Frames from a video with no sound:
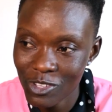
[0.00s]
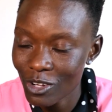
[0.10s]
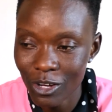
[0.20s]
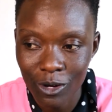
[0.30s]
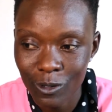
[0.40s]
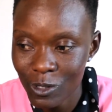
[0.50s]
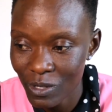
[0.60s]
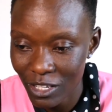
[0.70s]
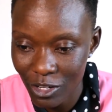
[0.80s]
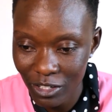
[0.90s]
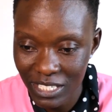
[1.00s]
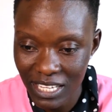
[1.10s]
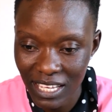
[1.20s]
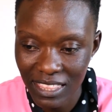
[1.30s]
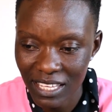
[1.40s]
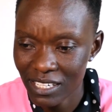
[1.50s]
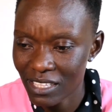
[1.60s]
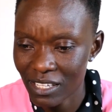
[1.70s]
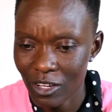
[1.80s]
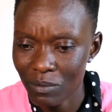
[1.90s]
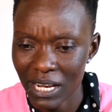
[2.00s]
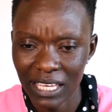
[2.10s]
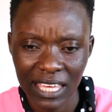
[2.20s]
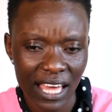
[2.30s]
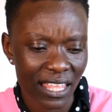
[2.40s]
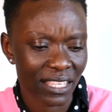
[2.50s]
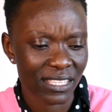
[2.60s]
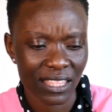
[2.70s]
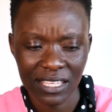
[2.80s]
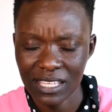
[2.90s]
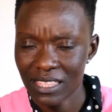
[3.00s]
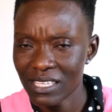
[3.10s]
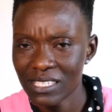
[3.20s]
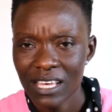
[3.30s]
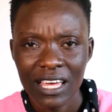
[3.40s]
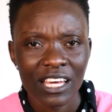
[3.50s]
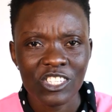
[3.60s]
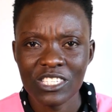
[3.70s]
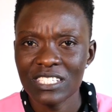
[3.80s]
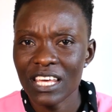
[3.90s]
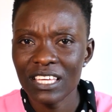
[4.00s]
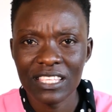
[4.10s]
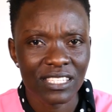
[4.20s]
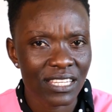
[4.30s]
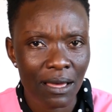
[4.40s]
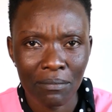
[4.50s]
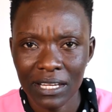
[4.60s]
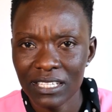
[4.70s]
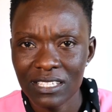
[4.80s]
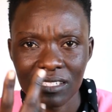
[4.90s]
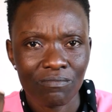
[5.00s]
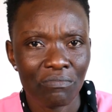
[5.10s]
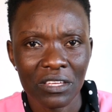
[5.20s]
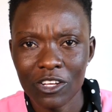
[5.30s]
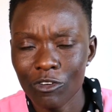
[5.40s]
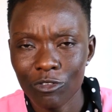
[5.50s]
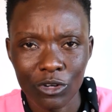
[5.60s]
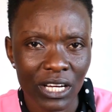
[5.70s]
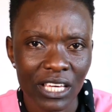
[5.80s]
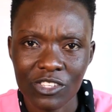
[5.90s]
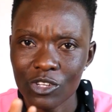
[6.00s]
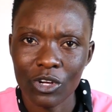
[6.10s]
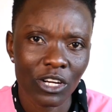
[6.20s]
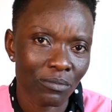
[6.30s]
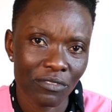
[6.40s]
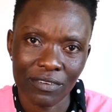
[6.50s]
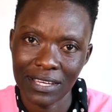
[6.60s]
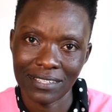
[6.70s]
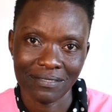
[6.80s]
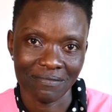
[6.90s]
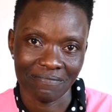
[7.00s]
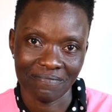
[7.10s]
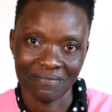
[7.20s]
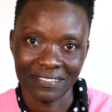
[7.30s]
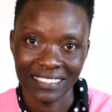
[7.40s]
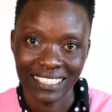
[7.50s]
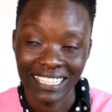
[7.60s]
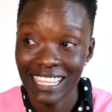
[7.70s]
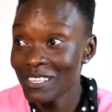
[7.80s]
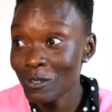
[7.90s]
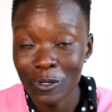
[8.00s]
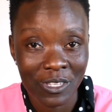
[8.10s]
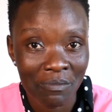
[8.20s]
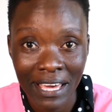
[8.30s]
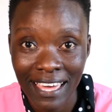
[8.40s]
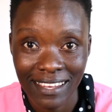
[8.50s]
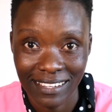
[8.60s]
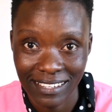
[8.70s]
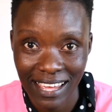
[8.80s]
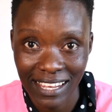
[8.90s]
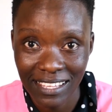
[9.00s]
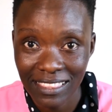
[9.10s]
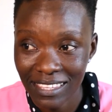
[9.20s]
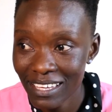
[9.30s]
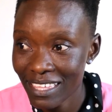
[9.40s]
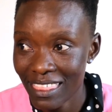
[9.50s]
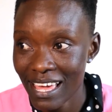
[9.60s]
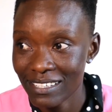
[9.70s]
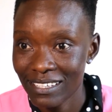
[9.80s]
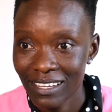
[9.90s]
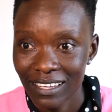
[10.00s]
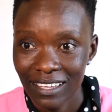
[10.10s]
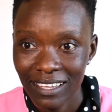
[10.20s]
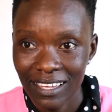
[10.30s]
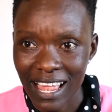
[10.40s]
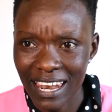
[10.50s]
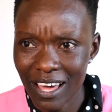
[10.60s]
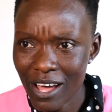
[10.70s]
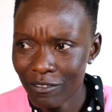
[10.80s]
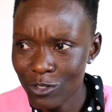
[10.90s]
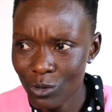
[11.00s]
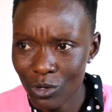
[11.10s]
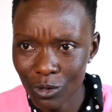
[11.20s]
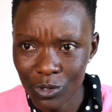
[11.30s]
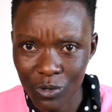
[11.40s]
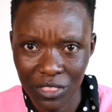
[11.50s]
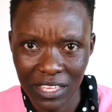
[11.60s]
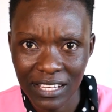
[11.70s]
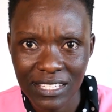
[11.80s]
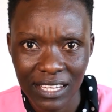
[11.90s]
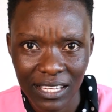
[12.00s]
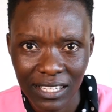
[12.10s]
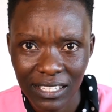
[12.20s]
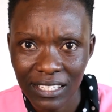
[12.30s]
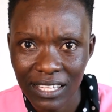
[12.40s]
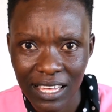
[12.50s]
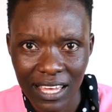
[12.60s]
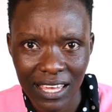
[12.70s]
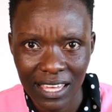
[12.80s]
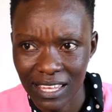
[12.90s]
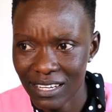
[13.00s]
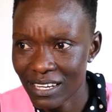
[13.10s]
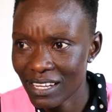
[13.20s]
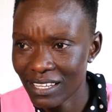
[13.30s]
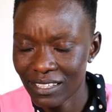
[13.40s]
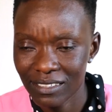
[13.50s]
gonna go to the doctor and then they're gonna be like, yeah, this and this and this. Just take this tablet, 3 or 4 days, you're gonna be fine. That's what was in my head. I didn't think that I'll now have to go to theater, and